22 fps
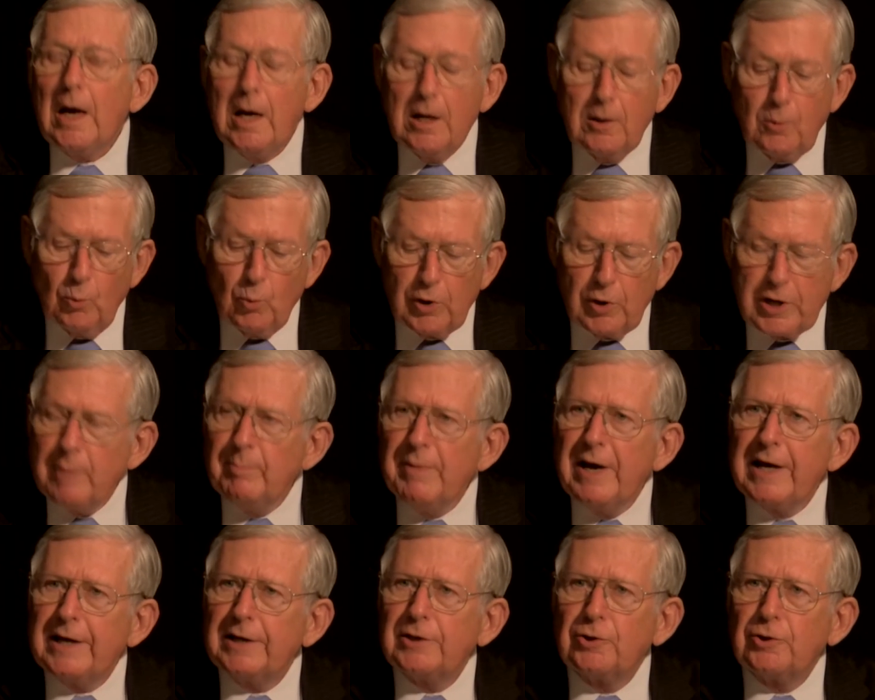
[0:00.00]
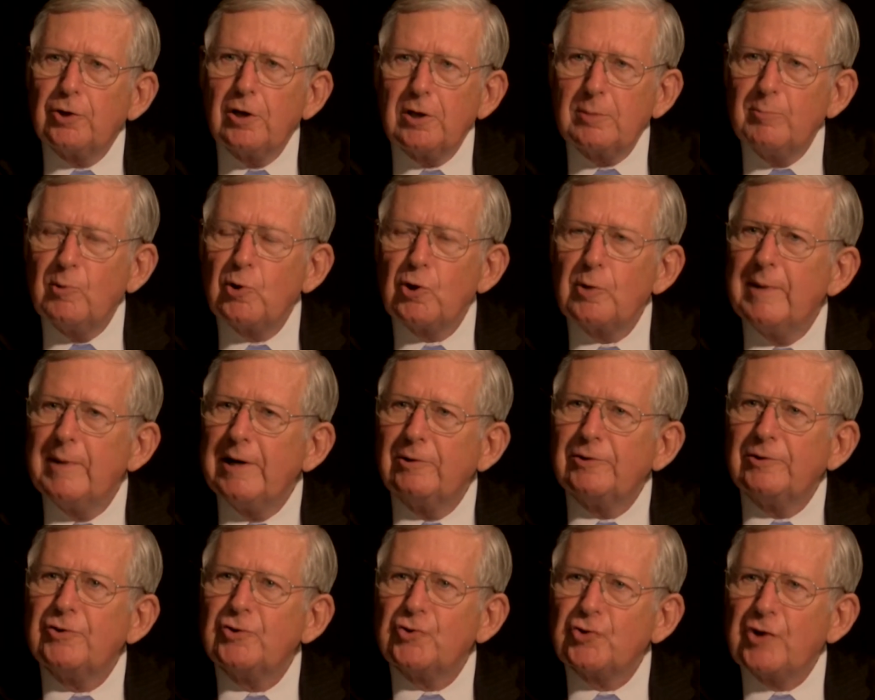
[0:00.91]
We'll come back and talk more
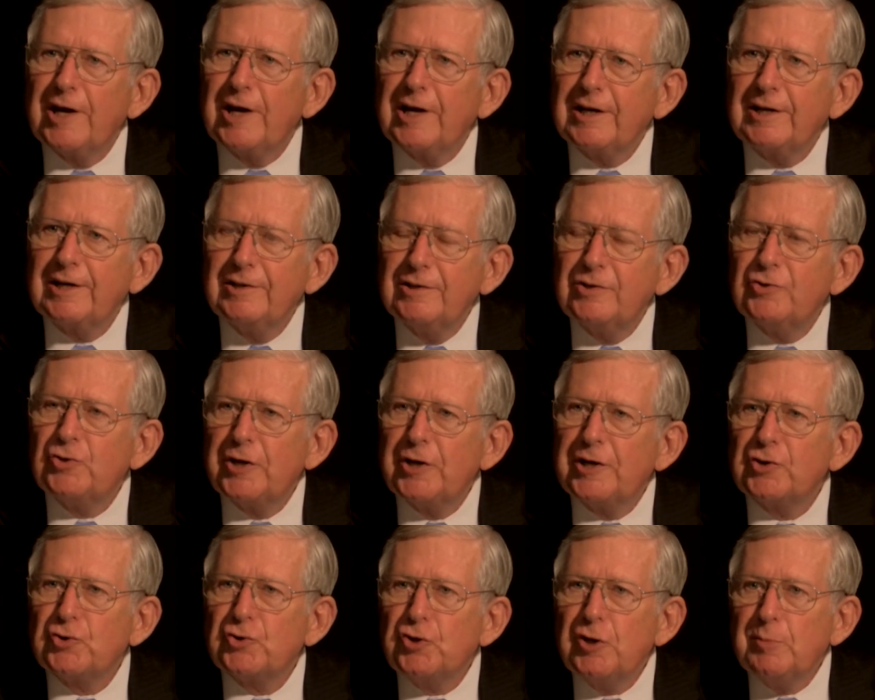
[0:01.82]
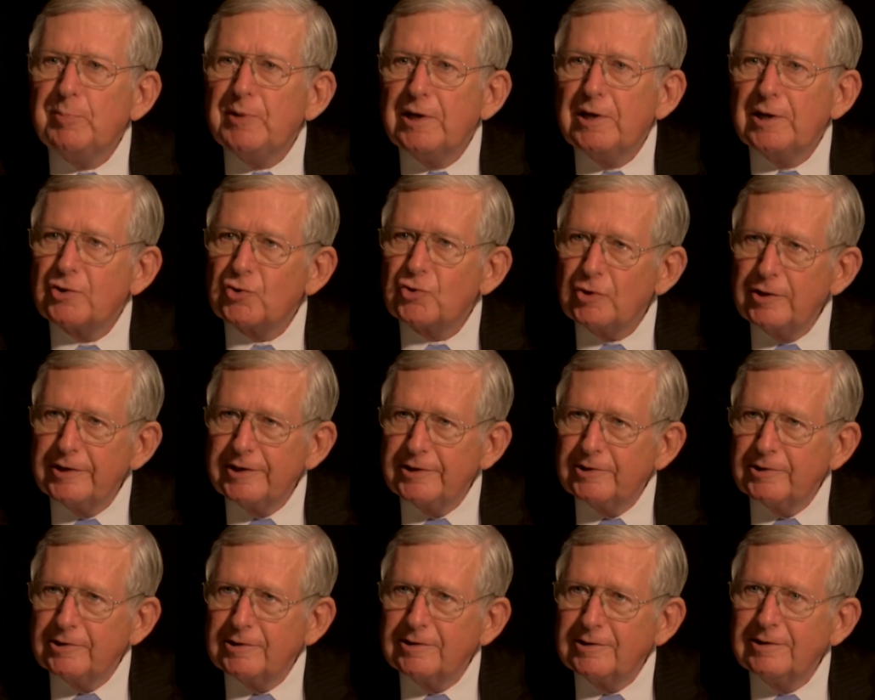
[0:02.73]
about SAC and JSTPS
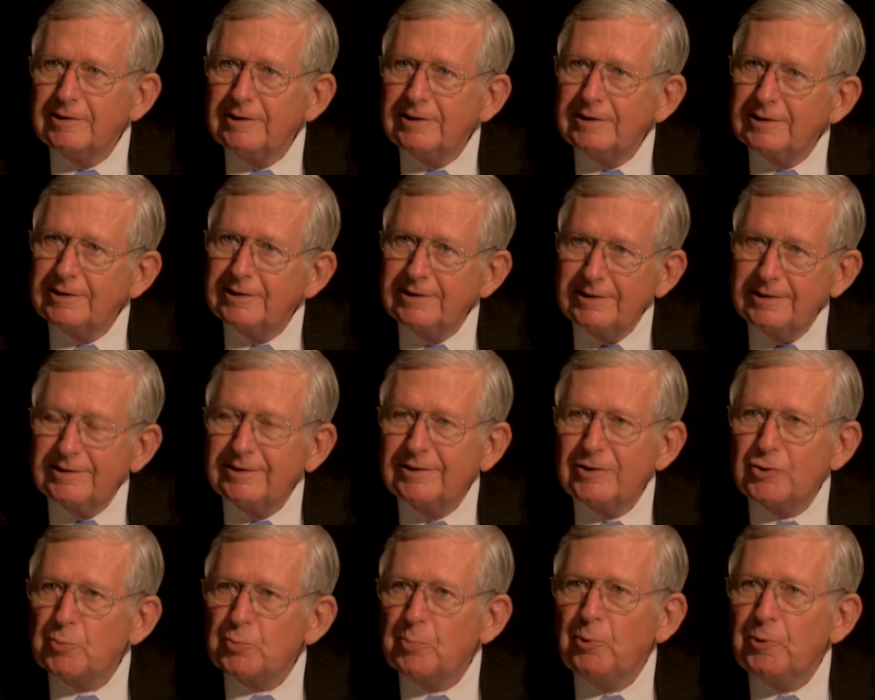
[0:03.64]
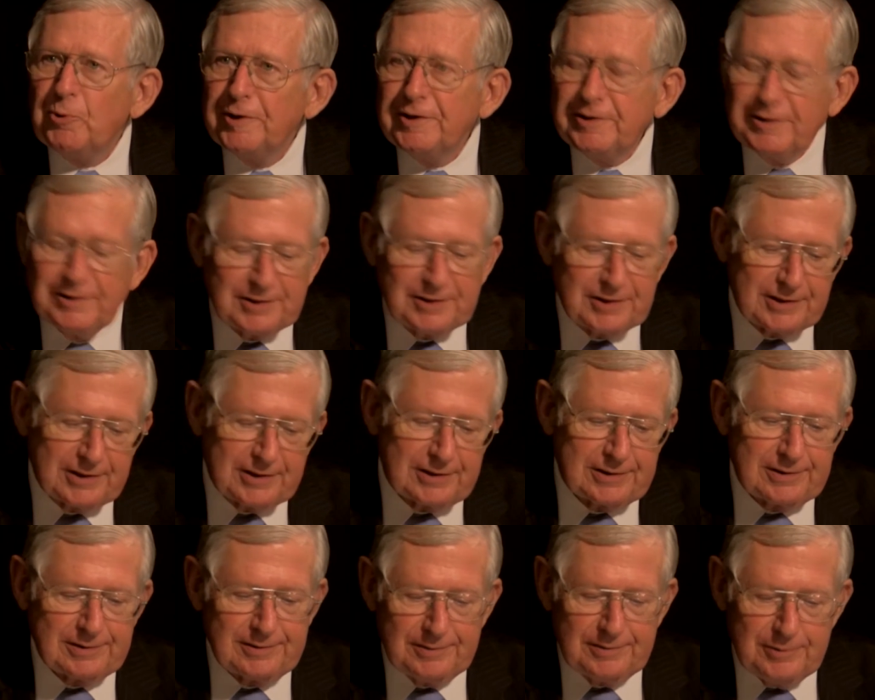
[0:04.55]
later. At this point,
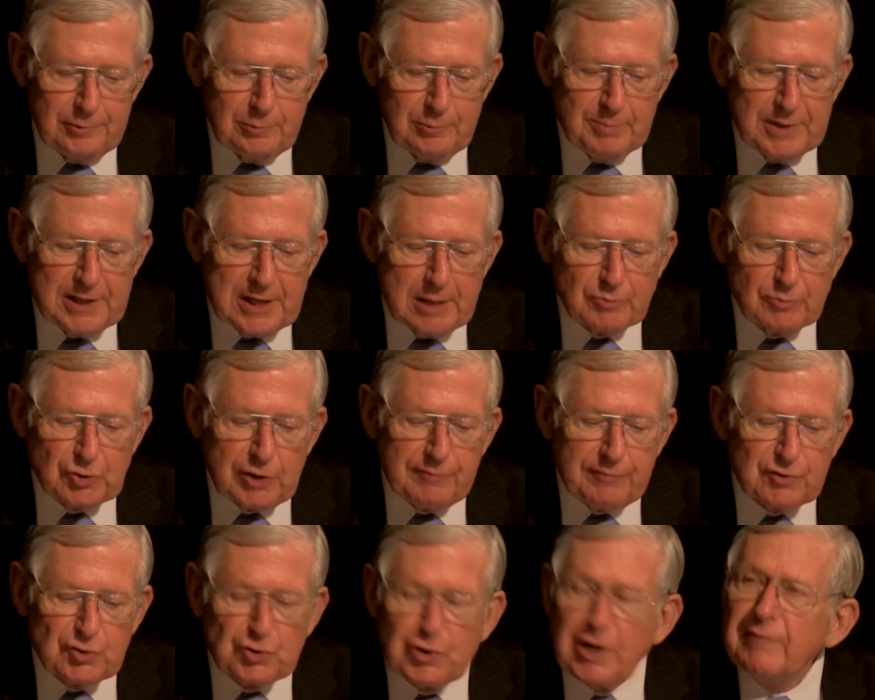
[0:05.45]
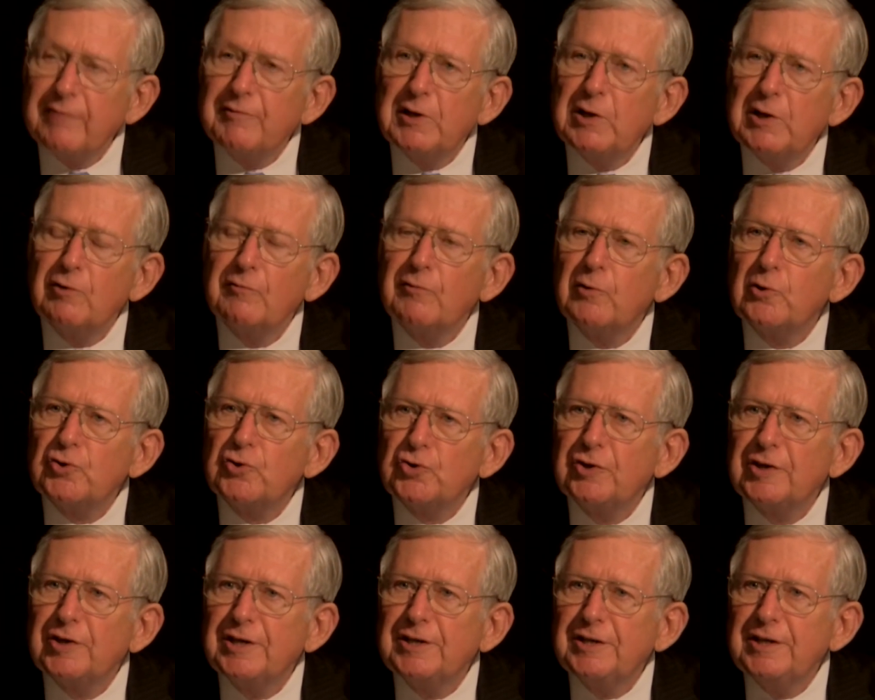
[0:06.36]
you become Chief of Staff of the Air Force
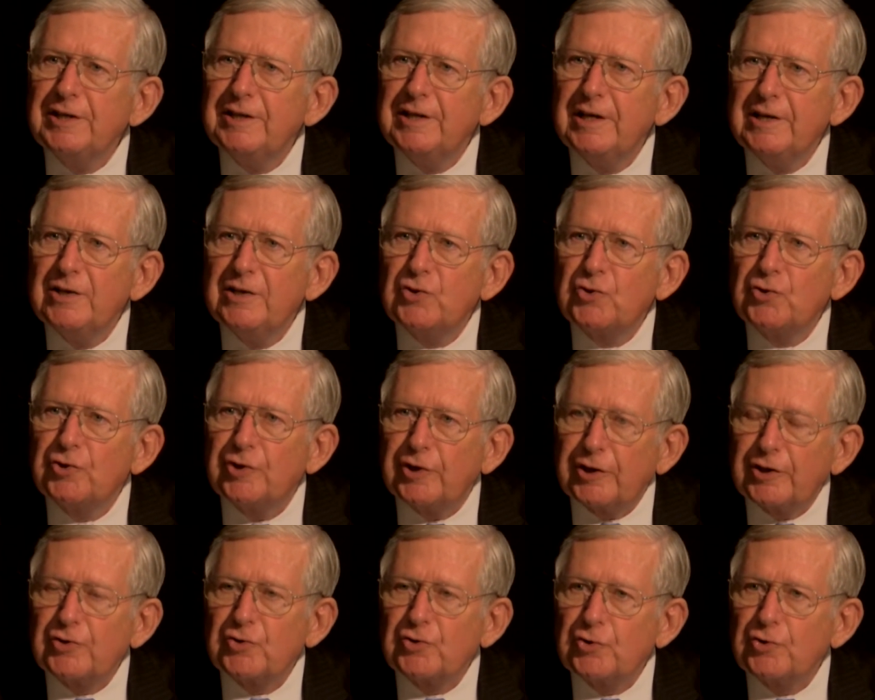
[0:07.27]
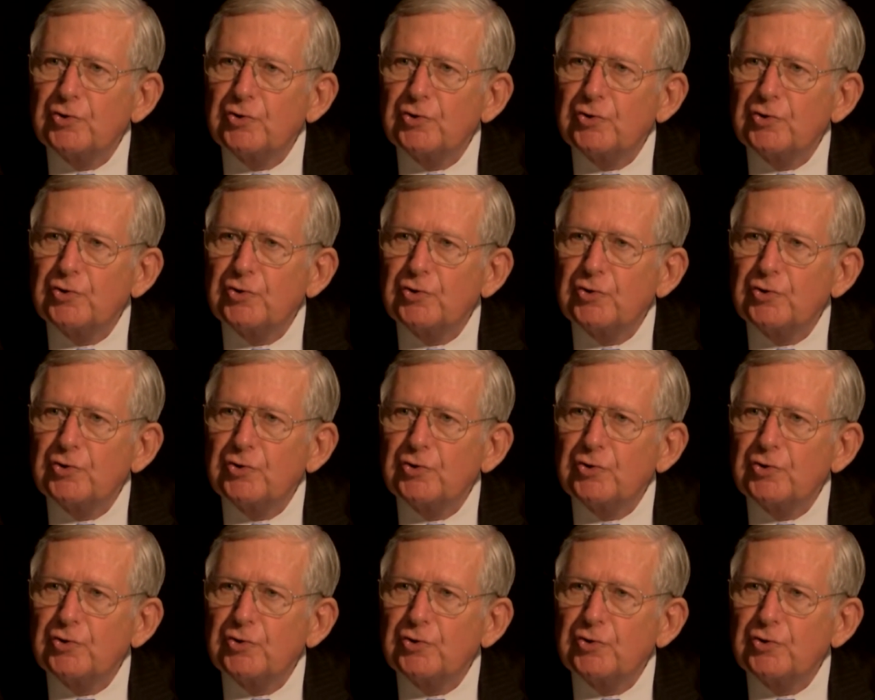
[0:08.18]
in 1986.